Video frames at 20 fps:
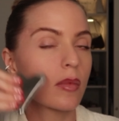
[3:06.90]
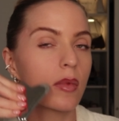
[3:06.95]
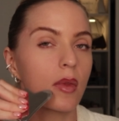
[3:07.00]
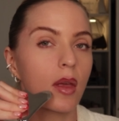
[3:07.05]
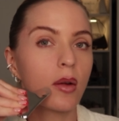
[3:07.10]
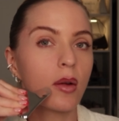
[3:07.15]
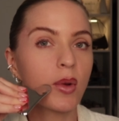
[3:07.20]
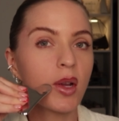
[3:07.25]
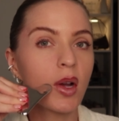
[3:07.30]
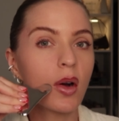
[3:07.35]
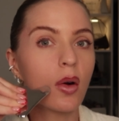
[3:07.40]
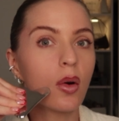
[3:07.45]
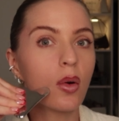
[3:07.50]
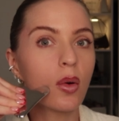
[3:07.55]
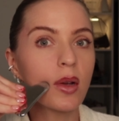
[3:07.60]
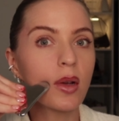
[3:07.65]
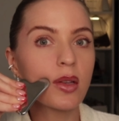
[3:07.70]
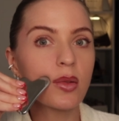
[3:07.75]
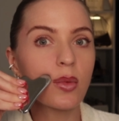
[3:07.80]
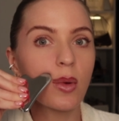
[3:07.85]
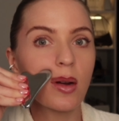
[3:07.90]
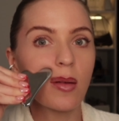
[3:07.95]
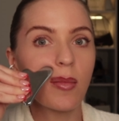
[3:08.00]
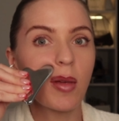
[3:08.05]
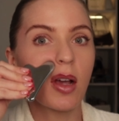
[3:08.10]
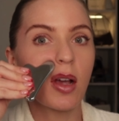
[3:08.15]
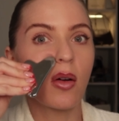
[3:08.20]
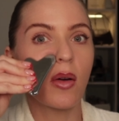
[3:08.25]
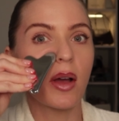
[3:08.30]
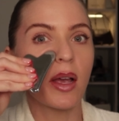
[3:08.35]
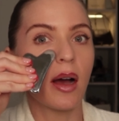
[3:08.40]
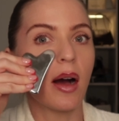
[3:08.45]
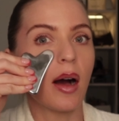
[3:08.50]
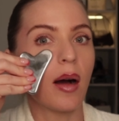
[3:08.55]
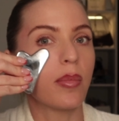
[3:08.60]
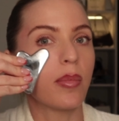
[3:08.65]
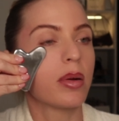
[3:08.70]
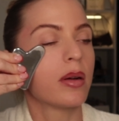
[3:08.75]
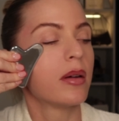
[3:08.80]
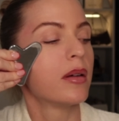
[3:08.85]
And we always want to be going
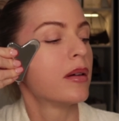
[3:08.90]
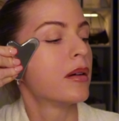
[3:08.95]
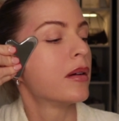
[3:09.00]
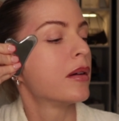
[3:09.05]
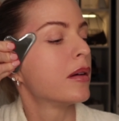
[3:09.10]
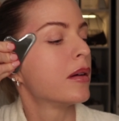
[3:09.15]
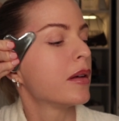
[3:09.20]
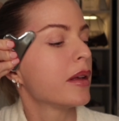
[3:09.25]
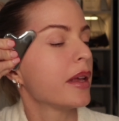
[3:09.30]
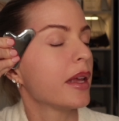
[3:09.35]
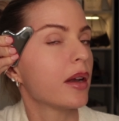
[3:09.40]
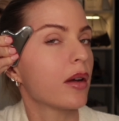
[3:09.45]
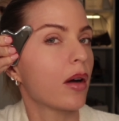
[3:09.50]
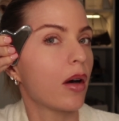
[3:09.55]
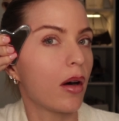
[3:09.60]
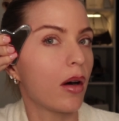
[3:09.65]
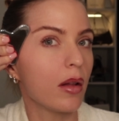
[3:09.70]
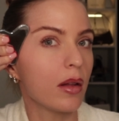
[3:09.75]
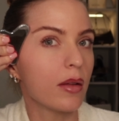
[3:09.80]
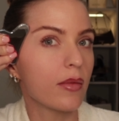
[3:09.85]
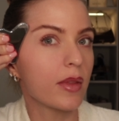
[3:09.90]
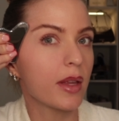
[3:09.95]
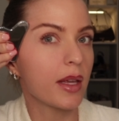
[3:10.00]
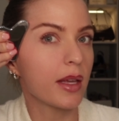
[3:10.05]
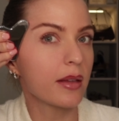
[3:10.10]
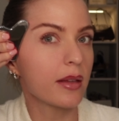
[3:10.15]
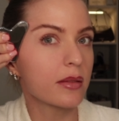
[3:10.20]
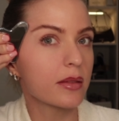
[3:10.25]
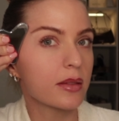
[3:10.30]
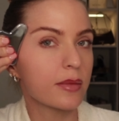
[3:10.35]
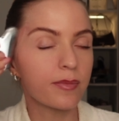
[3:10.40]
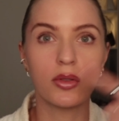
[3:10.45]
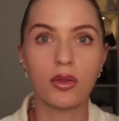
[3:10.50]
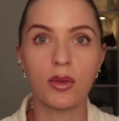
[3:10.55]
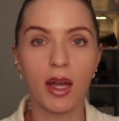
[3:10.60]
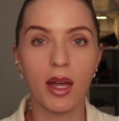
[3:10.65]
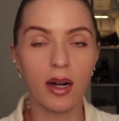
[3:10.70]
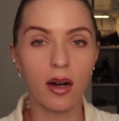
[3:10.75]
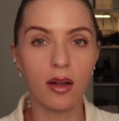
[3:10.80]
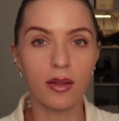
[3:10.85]
up in all of these.
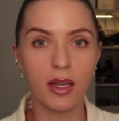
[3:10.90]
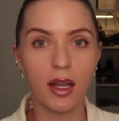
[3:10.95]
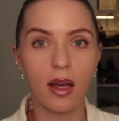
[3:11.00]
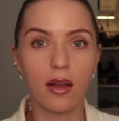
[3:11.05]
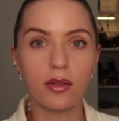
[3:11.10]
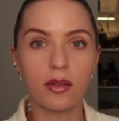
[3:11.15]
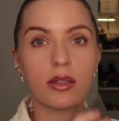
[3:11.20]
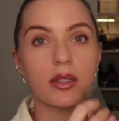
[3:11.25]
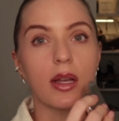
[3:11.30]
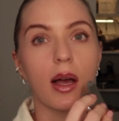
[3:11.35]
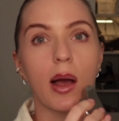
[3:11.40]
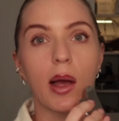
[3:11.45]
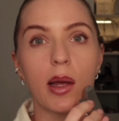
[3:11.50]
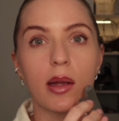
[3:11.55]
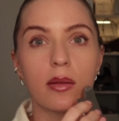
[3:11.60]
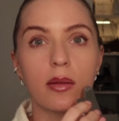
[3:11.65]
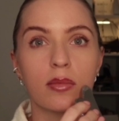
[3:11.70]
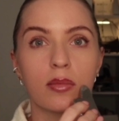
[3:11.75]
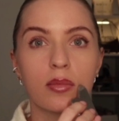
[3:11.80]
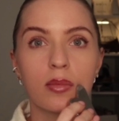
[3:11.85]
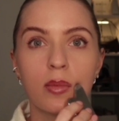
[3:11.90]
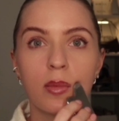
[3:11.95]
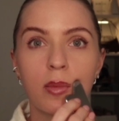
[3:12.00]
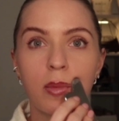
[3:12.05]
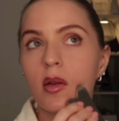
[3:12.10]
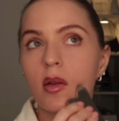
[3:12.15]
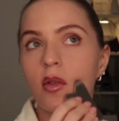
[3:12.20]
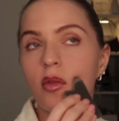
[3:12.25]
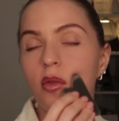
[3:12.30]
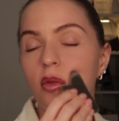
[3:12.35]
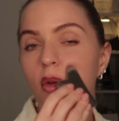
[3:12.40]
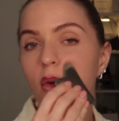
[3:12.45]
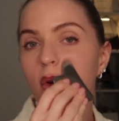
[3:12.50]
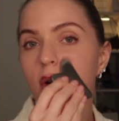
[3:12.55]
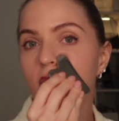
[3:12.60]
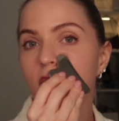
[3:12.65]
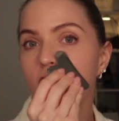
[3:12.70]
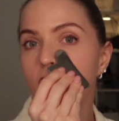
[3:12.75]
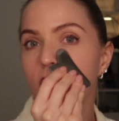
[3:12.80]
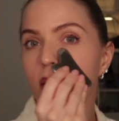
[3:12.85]
Do that on the other side.
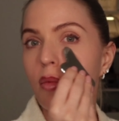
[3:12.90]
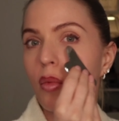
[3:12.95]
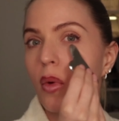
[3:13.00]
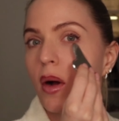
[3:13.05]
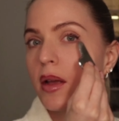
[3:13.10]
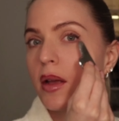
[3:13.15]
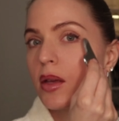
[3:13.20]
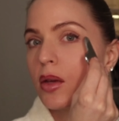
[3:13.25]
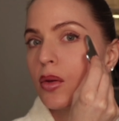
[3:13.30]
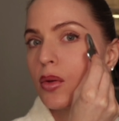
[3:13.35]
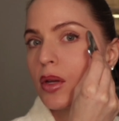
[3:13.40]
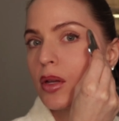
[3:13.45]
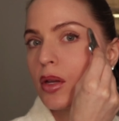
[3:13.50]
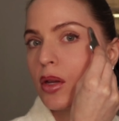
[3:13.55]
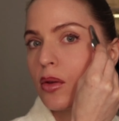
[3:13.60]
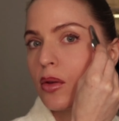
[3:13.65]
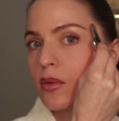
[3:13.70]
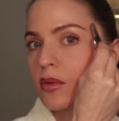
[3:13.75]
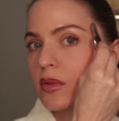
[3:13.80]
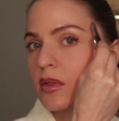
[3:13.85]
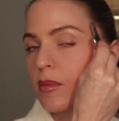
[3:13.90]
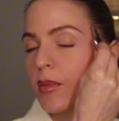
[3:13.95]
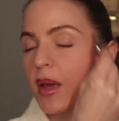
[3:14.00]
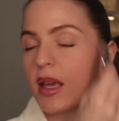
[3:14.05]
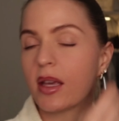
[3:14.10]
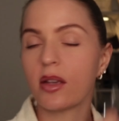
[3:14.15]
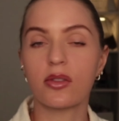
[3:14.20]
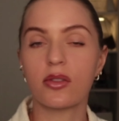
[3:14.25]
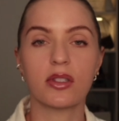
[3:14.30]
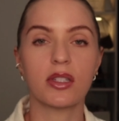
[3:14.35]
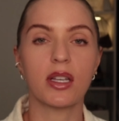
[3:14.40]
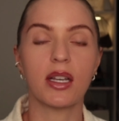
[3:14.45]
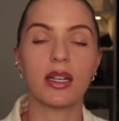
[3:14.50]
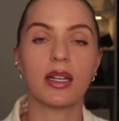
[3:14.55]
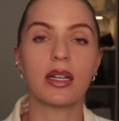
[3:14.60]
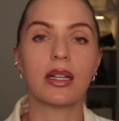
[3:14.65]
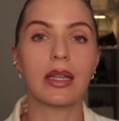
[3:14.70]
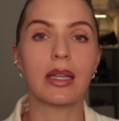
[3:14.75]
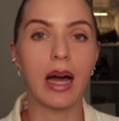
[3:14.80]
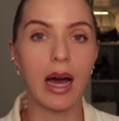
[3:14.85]
For what you can use to make your
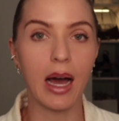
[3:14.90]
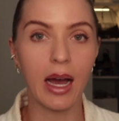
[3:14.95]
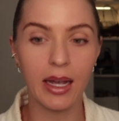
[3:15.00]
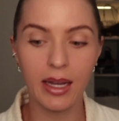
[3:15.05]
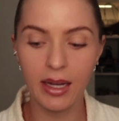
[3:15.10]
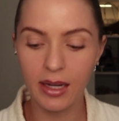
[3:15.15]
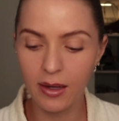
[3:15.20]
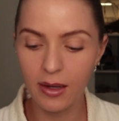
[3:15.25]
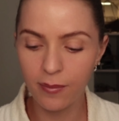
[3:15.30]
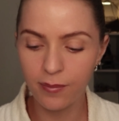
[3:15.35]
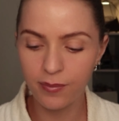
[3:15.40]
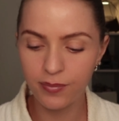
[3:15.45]
skin glide,